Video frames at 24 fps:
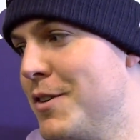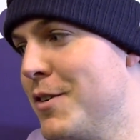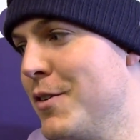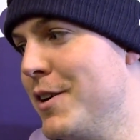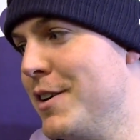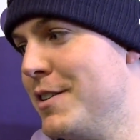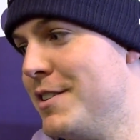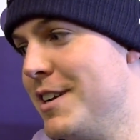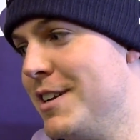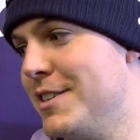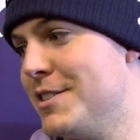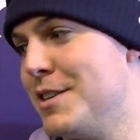
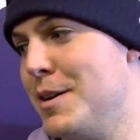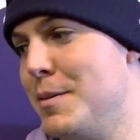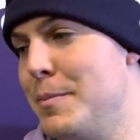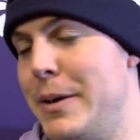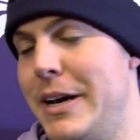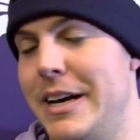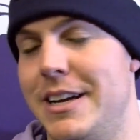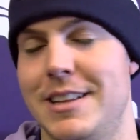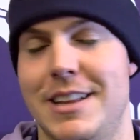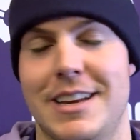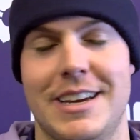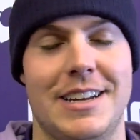career touchdown
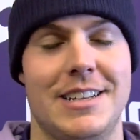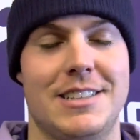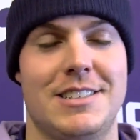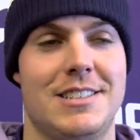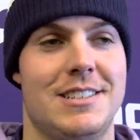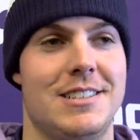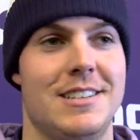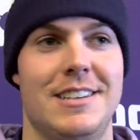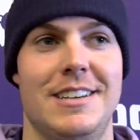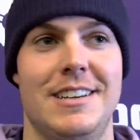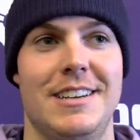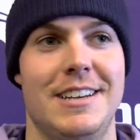pass, like,
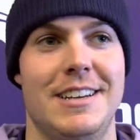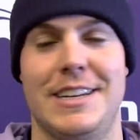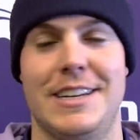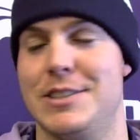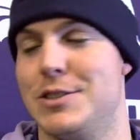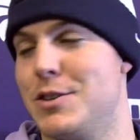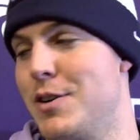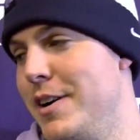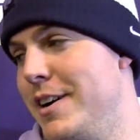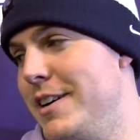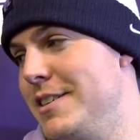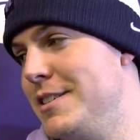it's
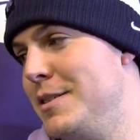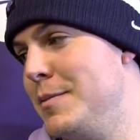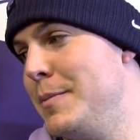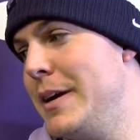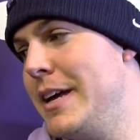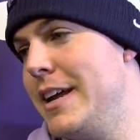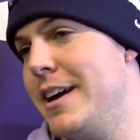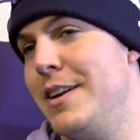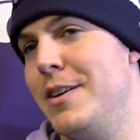crazy, man.